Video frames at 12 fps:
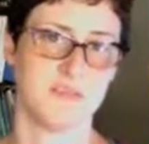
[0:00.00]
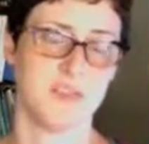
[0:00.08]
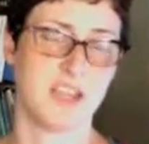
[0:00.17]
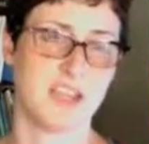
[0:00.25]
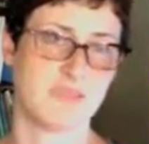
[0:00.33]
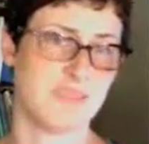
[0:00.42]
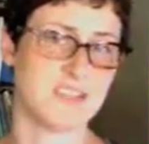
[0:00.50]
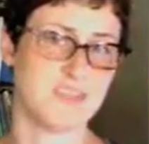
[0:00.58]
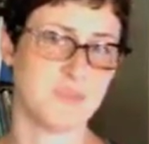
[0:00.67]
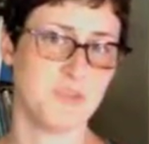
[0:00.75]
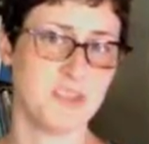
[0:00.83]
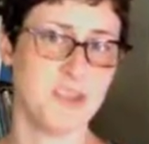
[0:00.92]
Like, that's
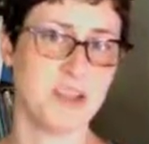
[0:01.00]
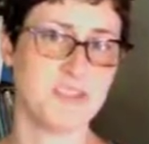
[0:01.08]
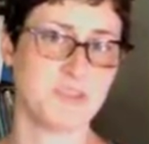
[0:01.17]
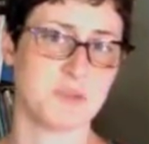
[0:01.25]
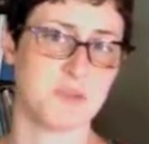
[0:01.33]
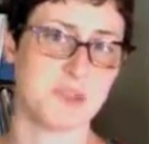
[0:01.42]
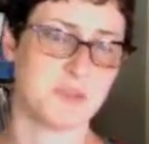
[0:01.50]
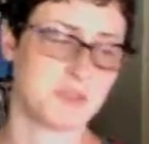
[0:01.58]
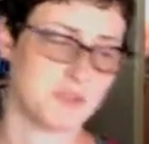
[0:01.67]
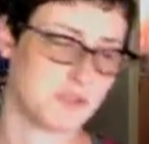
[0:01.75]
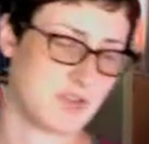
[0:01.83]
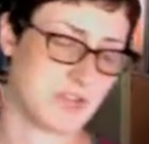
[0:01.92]
pretty awesome to be able to
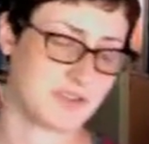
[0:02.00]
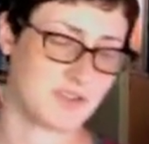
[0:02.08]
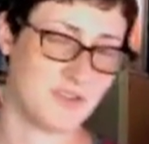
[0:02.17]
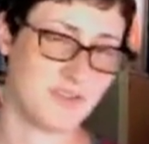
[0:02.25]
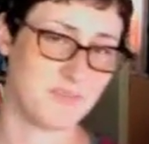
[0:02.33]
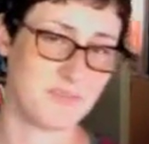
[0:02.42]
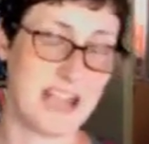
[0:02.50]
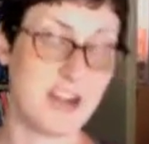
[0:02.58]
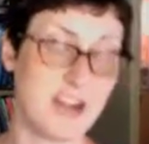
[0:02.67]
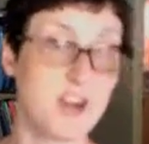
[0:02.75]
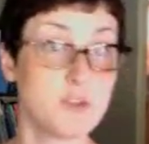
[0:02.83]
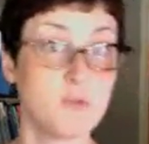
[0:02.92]
do that. So and
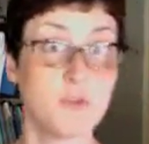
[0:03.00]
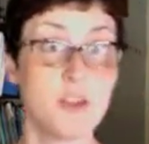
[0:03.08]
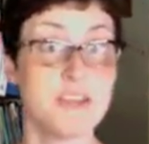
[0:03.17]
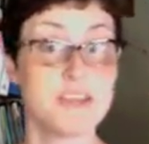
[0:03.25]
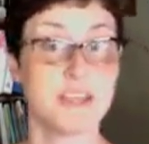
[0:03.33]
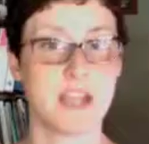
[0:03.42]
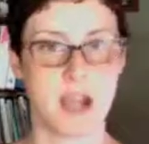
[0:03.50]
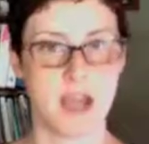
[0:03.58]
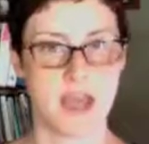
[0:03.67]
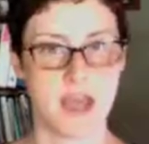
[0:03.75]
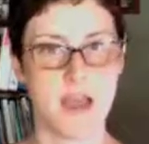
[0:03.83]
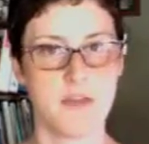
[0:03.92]
also realizing I
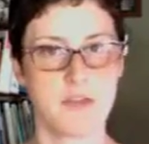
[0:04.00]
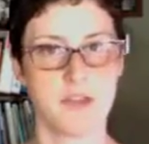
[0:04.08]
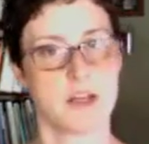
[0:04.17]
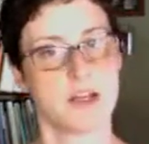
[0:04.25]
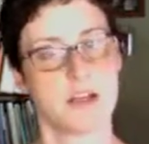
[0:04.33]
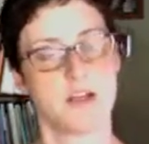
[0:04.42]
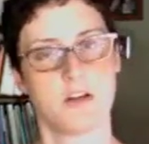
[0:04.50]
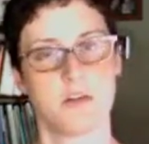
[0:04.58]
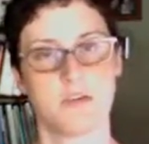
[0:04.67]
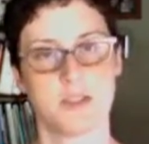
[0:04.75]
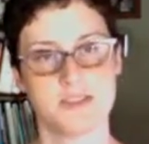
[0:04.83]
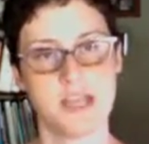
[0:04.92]
have that kind of yarn in
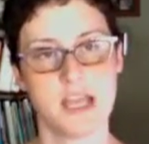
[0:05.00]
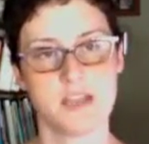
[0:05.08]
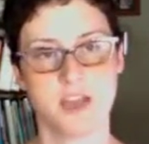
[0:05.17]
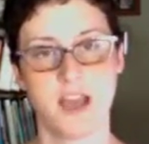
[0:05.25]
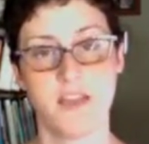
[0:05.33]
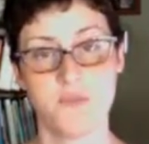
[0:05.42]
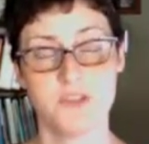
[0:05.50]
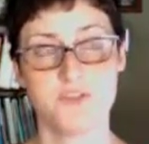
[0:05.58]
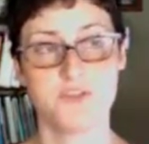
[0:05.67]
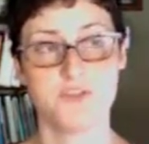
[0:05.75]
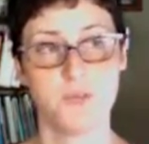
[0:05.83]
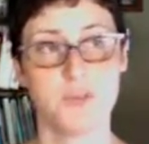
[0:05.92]
my stash, I've been
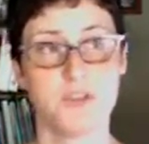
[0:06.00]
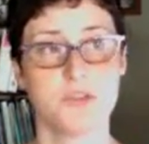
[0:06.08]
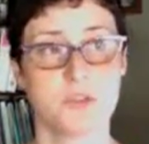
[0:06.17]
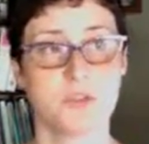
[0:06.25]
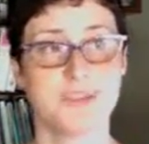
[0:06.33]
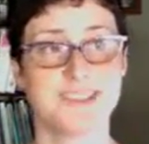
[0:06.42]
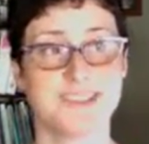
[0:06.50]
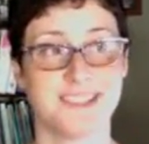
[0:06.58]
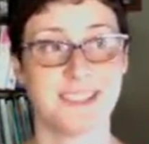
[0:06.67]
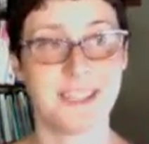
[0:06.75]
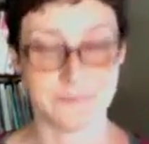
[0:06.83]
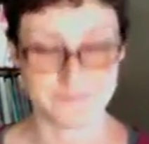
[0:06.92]
super determined to
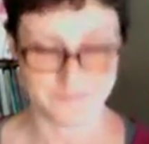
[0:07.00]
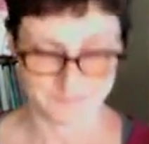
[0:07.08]
knit it.